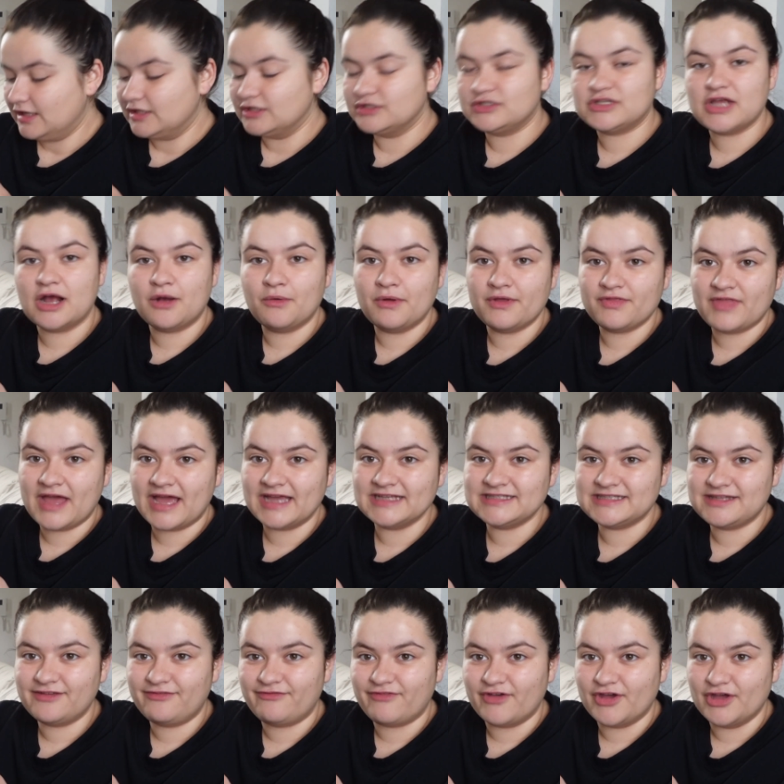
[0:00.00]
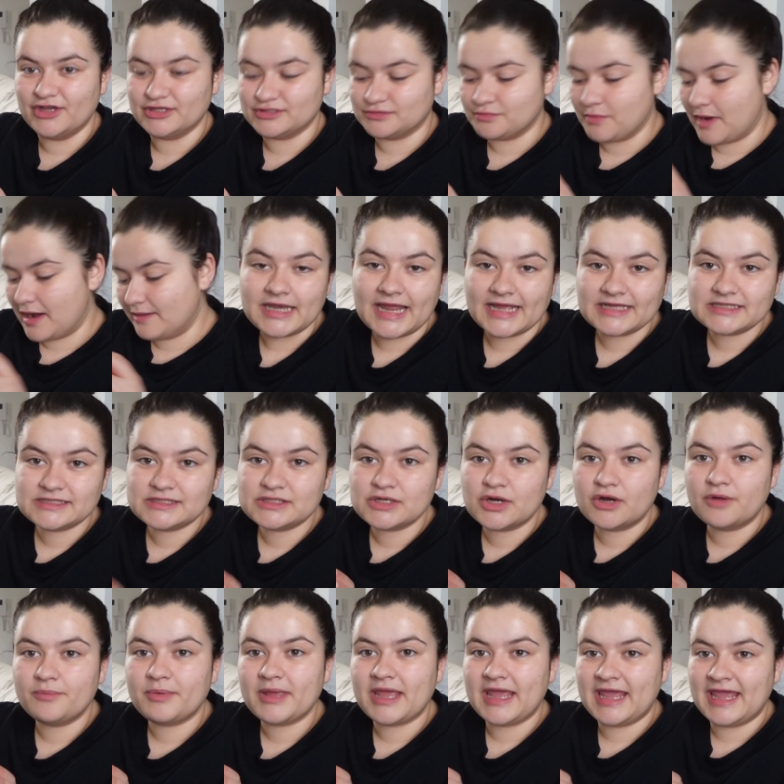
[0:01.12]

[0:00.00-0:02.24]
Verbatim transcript: So that is the first one. Next up